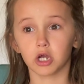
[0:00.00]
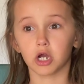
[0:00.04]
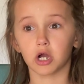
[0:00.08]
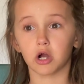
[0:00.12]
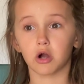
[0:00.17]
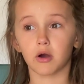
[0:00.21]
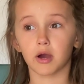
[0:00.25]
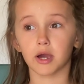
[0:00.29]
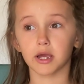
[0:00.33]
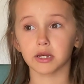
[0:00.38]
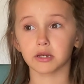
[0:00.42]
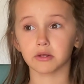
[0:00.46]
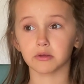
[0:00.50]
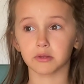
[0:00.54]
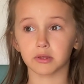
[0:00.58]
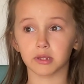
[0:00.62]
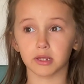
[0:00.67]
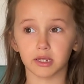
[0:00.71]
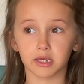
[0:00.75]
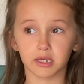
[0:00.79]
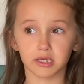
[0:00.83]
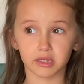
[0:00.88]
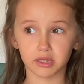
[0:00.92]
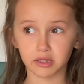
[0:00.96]
Oh, I do
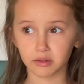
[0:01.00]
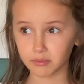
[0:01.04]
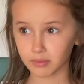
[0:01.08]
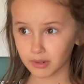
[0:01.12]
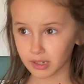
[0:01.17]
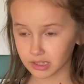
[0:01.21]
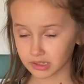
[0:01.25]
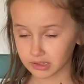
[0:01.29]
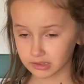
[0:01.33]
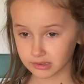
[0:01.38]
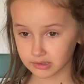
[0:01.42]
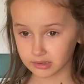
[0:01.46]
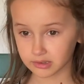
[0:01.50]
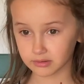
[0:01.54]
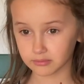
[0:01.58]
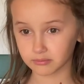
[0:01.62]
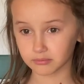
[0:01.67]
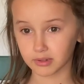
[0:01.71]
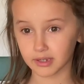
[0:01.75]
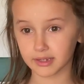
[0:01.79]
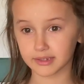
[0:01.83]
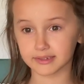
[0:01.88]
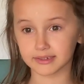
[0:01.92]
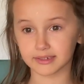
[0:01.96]
think it's the
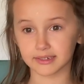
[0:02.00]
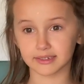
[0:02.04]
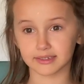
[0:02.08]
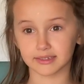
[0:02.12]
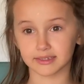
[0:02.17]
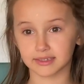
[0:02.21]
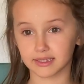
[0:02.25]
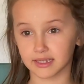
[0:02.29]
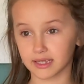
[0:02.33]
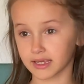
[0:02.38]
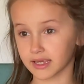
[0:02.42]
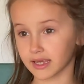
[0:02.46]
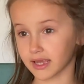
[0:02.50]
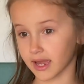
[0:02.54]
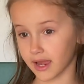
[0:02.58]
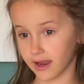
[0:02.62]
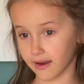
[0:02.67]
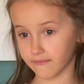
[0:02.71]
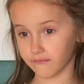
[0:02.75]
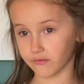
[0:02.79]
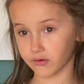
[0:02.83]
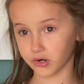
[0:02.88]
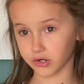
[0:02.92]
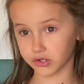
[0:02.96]
pleasantest thing
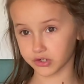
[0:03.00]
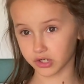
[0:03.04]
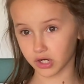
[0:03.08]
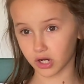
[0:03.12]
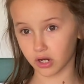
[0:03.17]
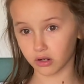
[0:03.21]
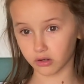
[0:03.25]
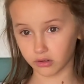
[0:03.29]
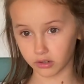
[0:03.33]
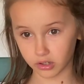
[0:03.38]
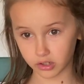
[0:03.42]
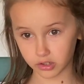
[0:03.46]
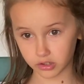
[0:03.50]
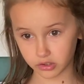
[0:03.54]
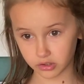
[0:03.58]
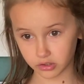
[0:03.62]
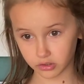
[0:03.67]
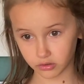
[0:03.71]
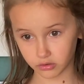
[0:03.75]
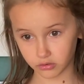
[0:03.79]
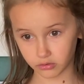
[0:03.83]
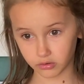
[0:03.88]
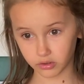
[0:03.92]
ever a child can do.